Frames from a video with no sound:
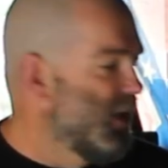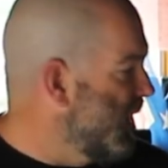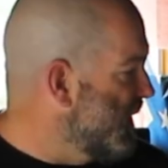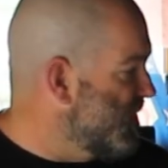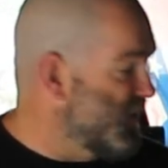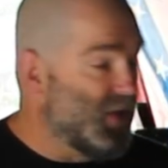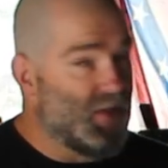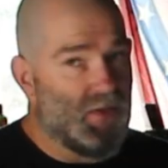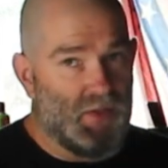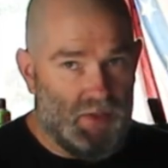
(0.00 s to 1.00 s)
and since this
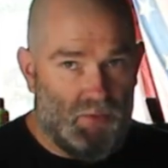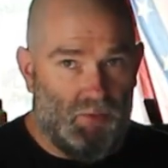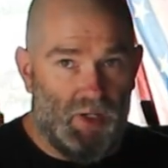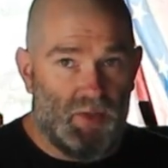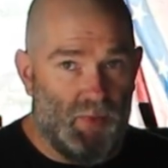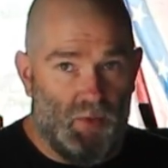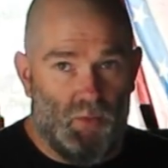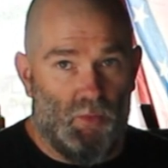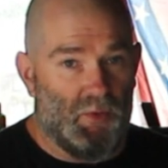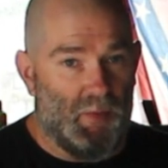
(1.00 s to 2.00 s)
is a scratch built,
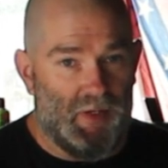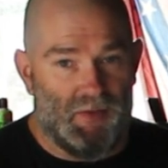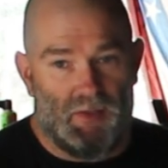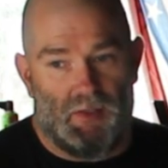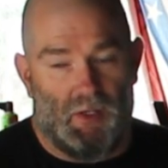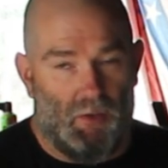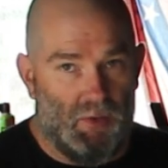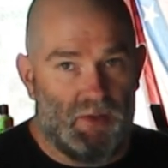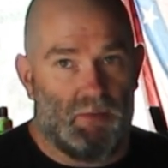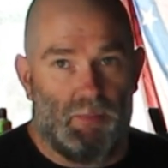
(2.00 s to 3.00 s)
which means
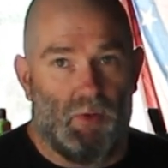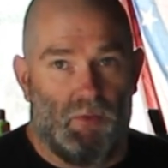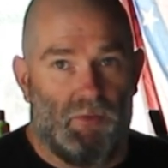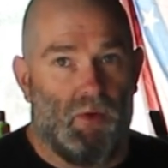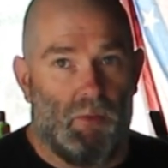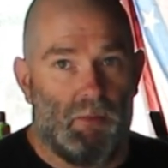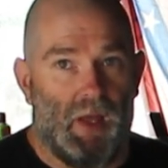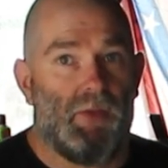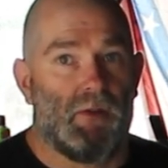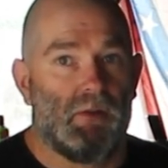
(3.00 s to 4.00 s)
it's built from
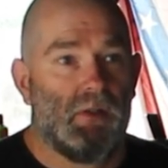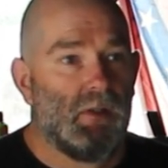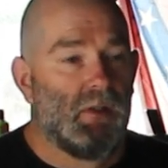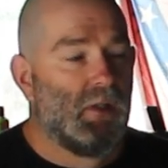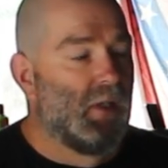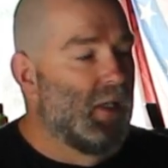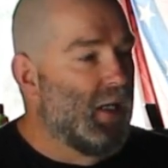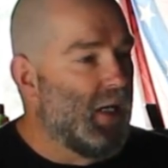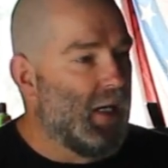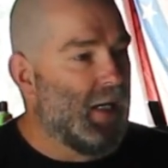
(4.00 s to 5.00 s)
nothing,
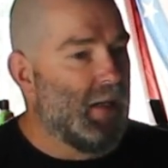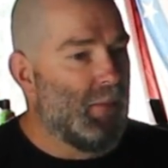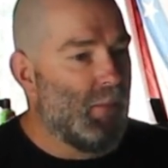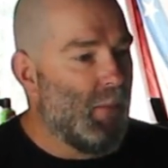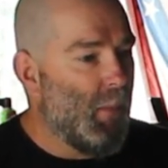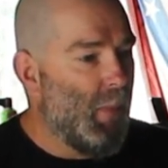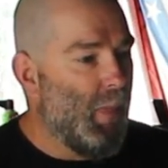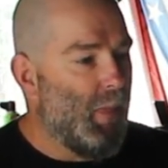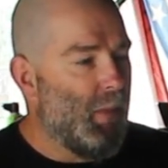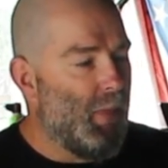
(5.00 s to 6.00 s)

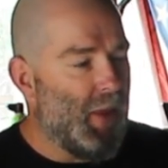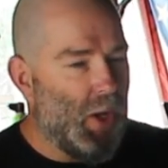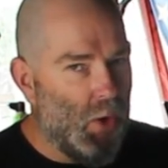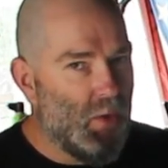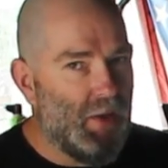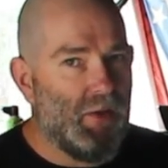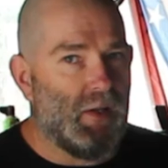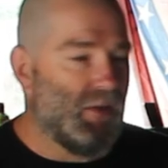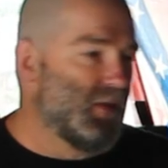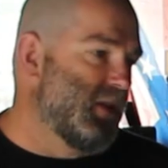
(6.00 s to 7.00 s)
the only
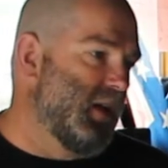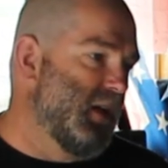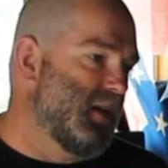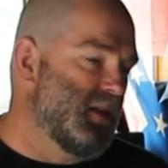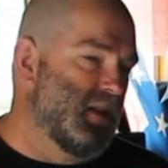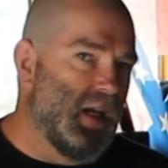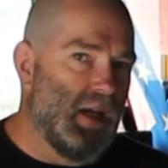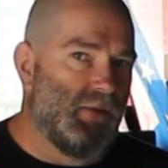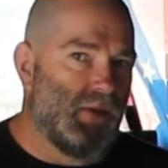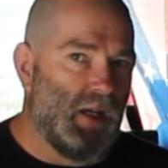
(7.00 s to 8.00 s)
thing this car doesn't
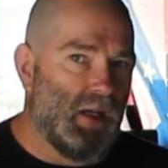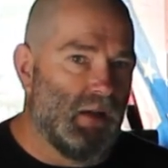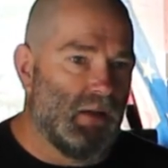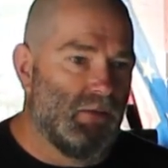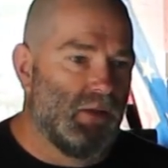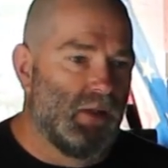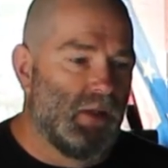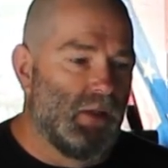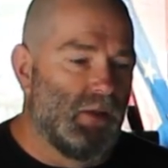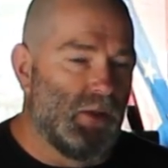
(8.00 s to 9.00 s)
have to have
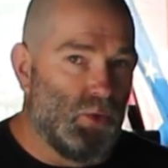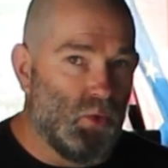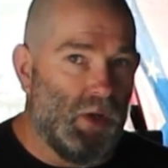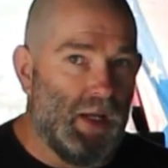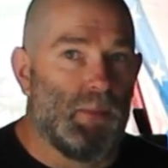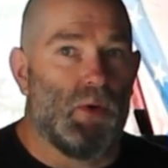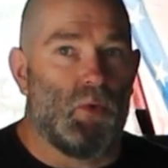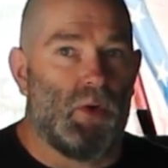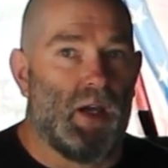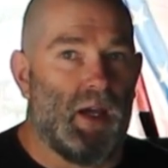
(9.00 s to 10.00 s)
that your late model
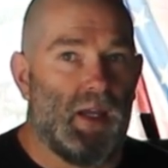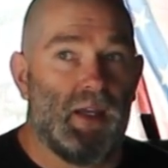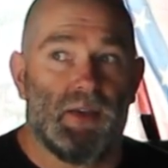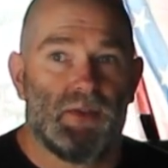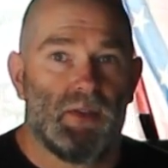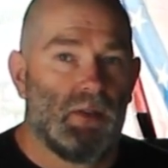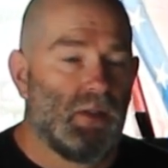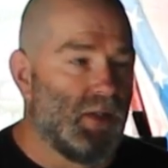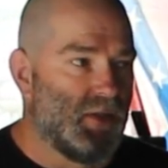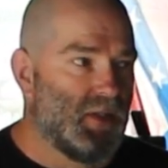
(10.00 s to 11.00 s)
car has
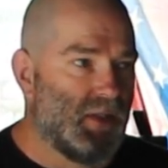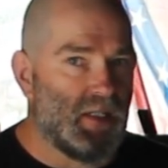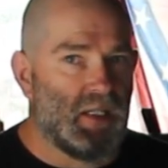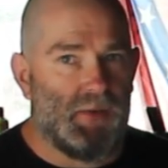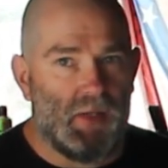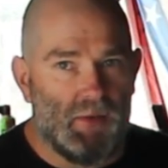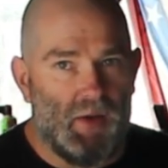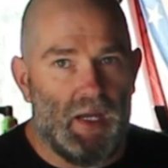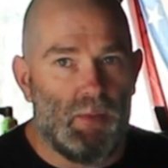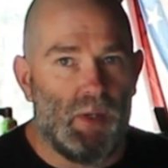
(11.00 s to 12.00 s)
is this doesn't have to have
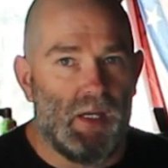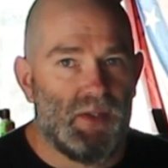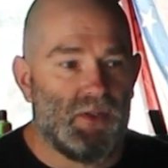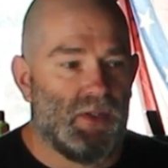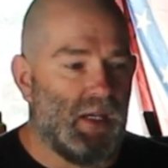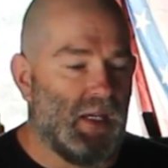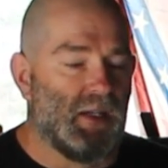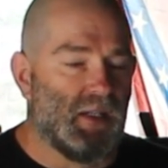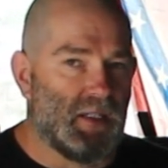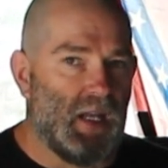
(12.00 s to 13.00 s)
ABS, and it
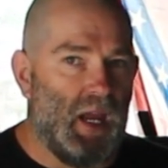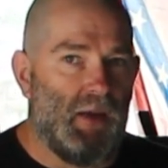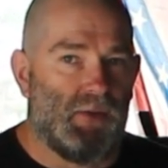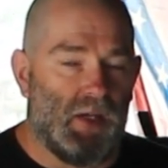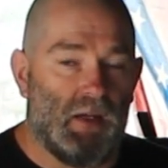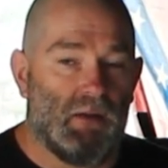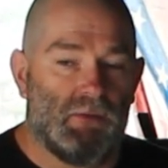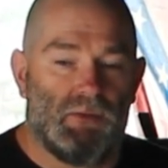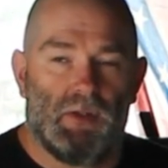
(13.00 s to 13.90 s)
doesn't have to have